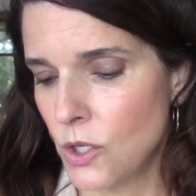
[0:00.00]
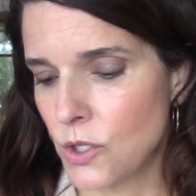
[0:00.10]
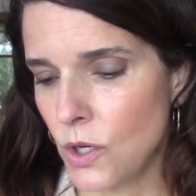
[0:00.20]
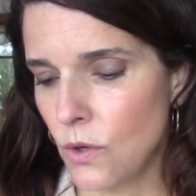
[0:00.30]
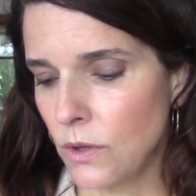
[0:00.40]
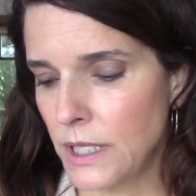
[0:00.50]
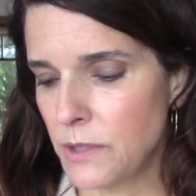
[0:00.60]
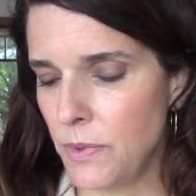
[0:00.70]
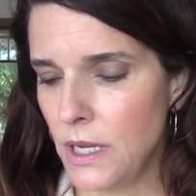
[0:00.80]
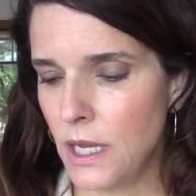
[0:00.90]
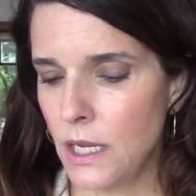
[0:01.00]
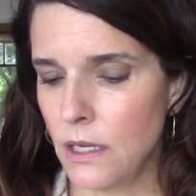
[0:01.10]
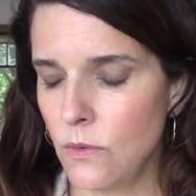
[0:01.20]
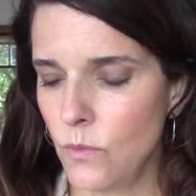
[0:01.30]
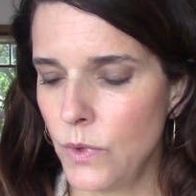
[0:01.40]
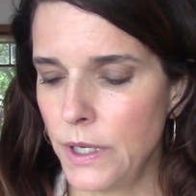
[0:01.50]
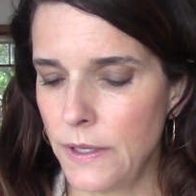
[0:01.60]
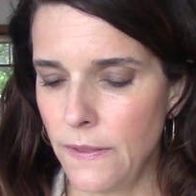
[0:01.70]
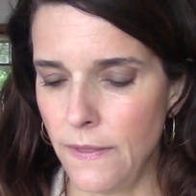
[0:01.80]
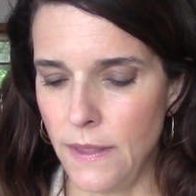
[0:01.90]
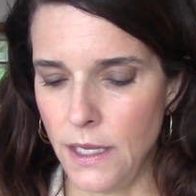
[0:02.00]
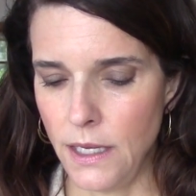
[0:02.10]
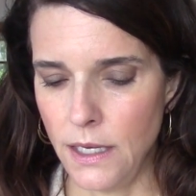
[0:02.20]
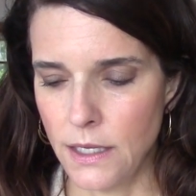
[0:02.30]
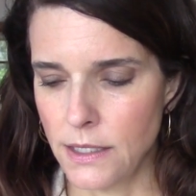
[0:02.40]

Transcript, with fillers: So let's begin with the